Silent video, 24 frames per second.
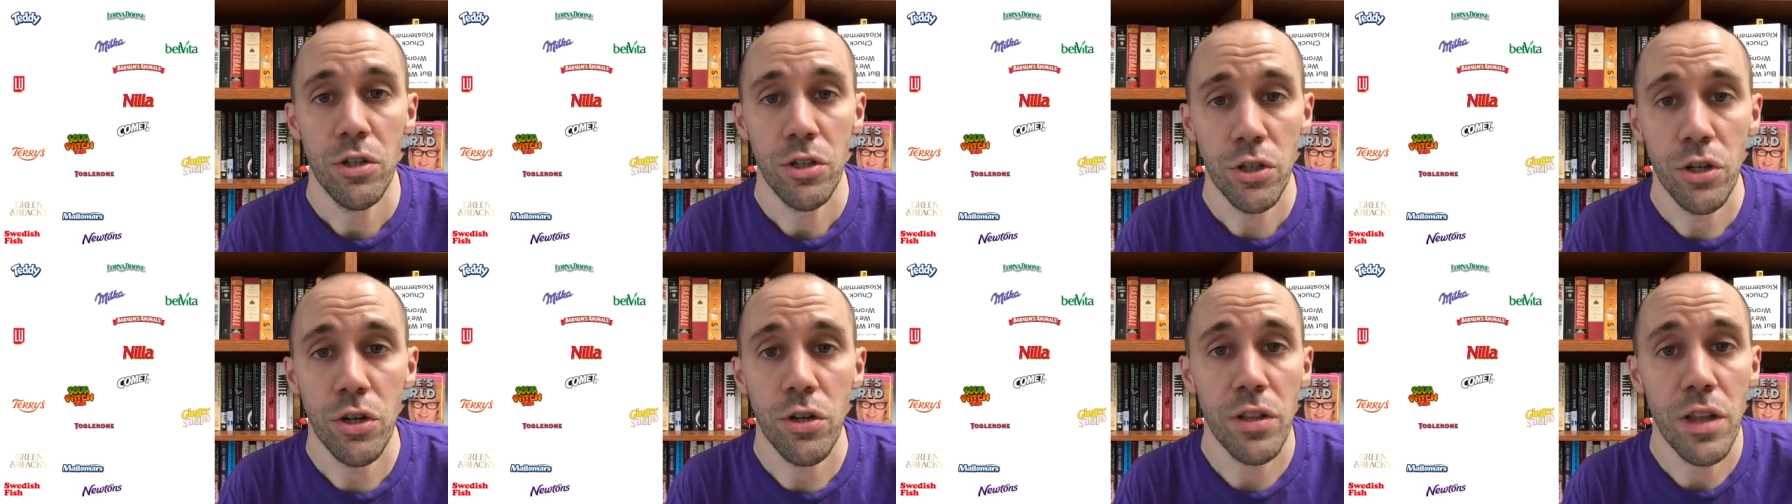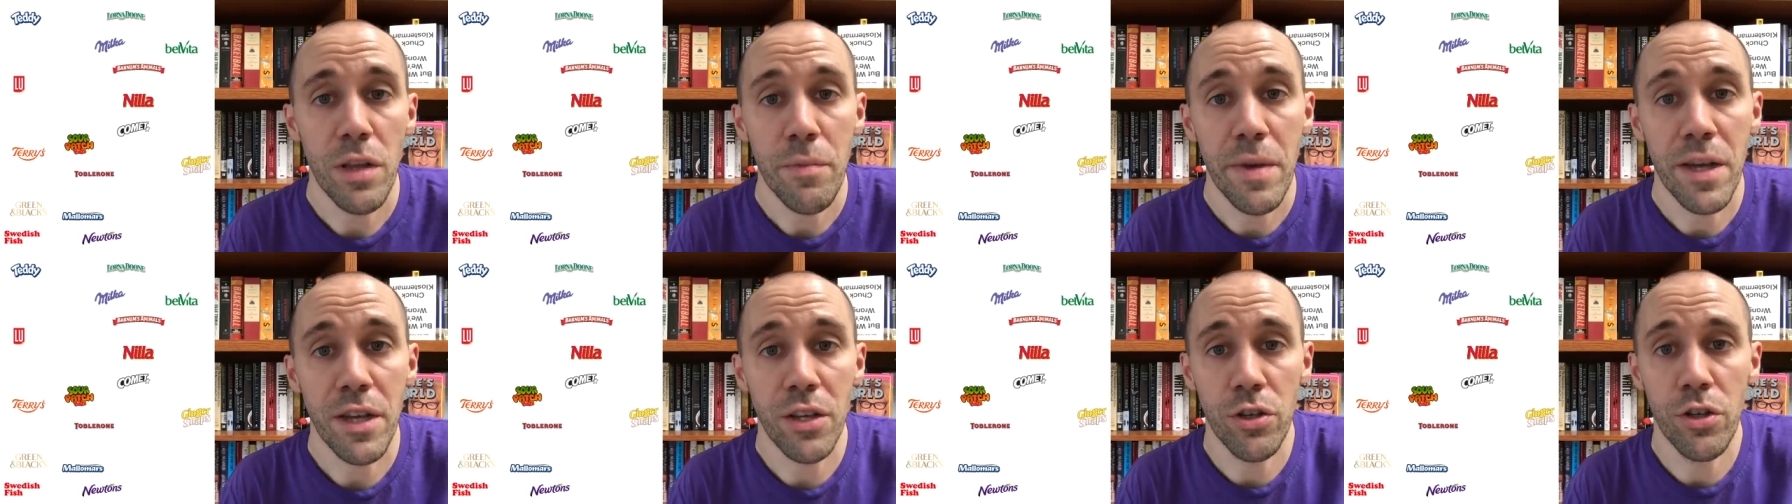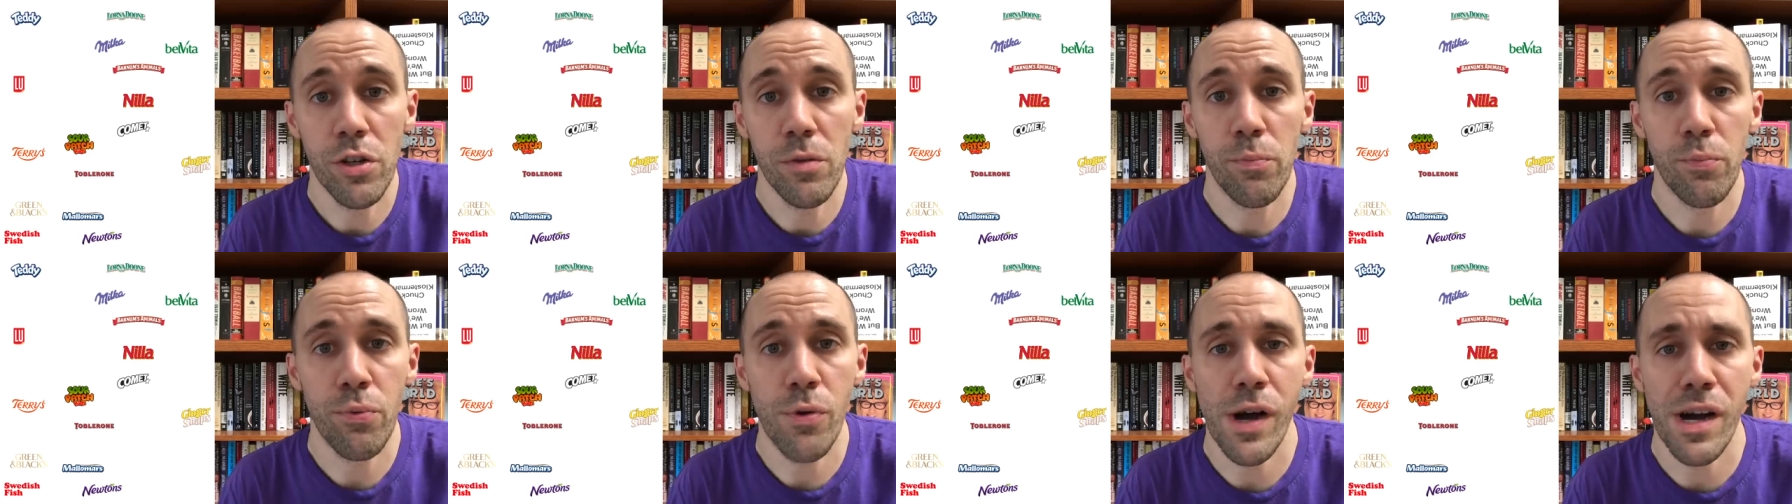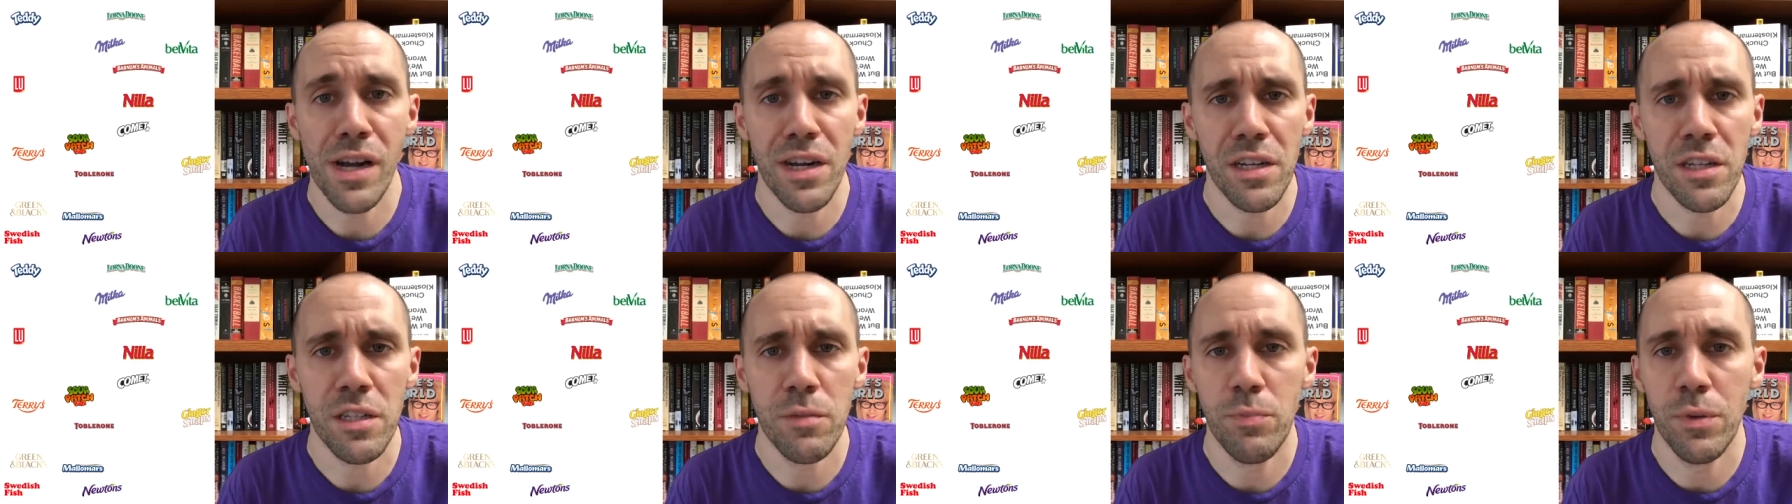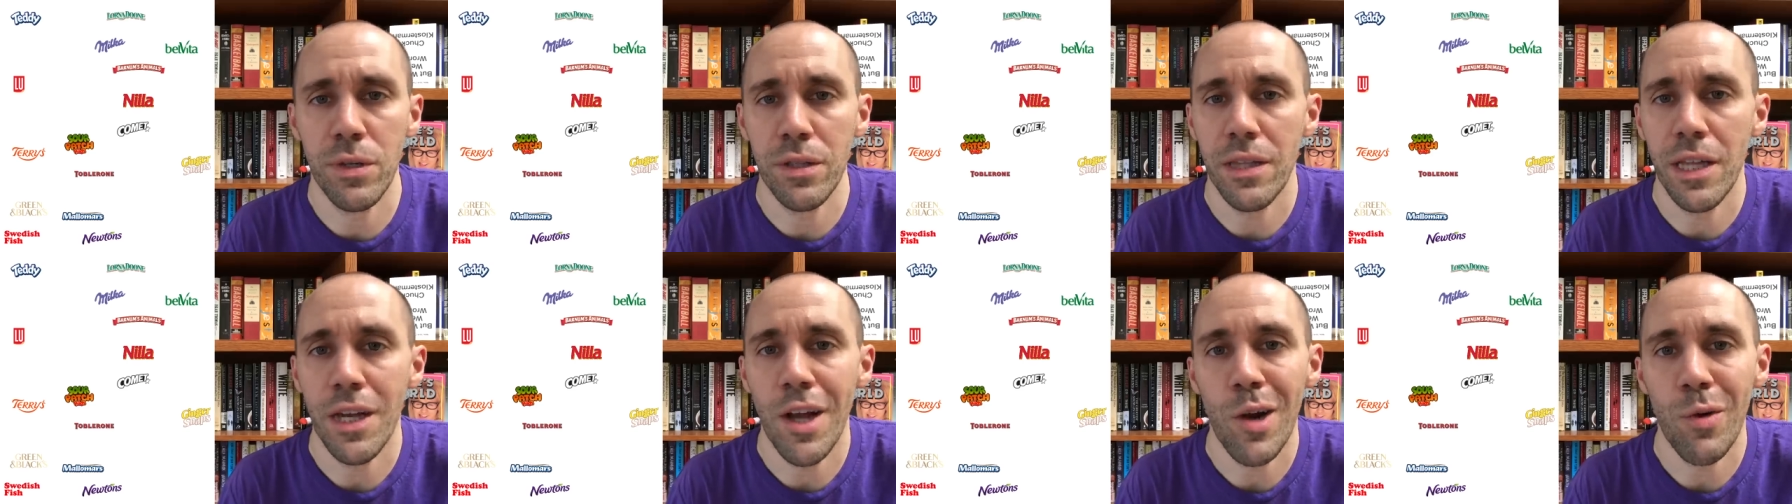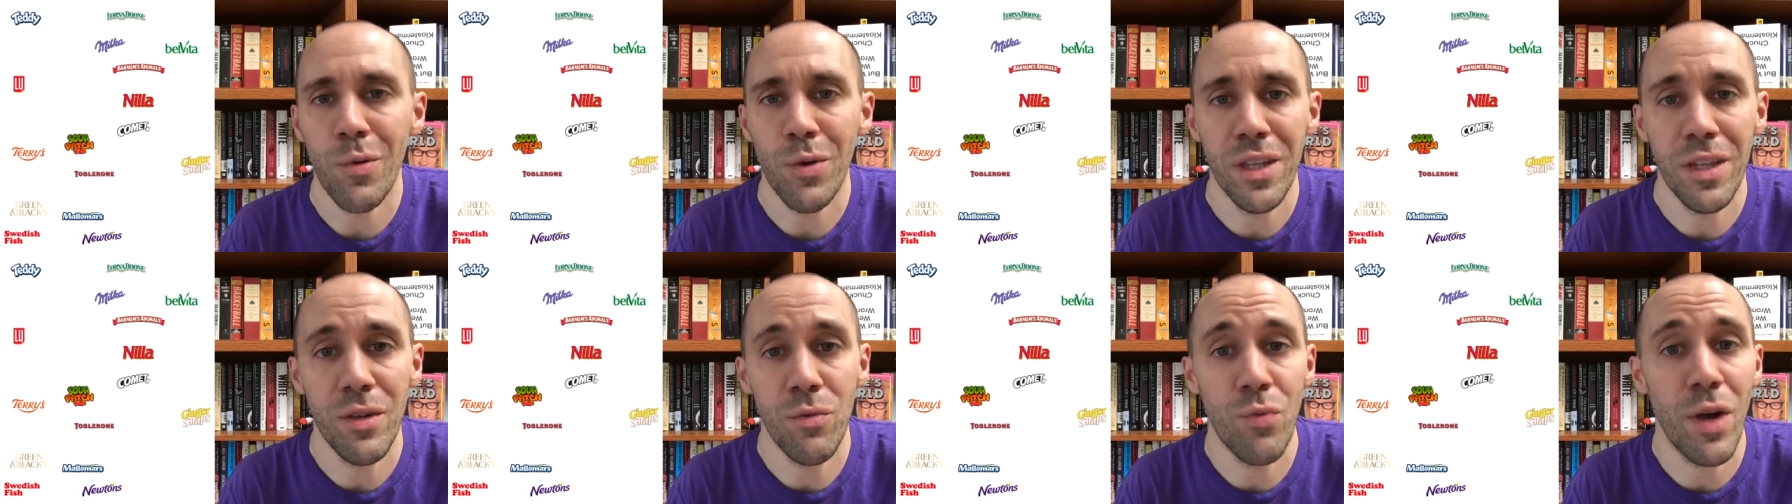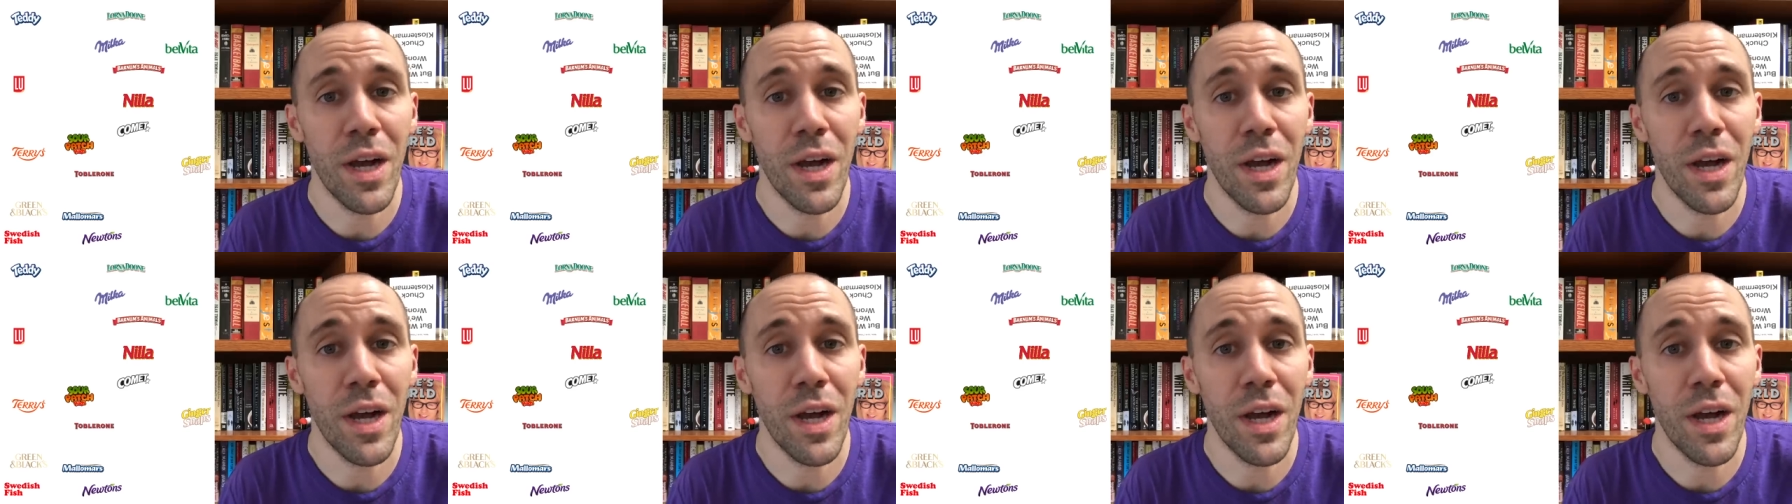Sure, they make good products, but they aren't really